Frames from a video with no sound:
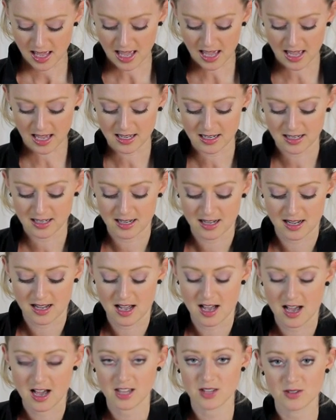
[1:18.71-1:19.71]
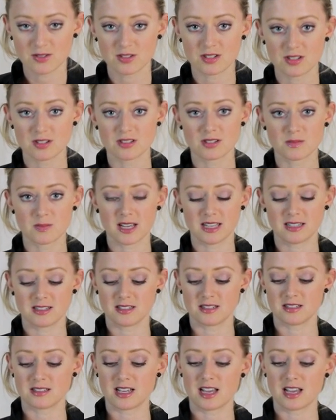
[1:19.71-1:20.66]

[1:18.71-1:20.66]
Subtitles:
And I use two spacers.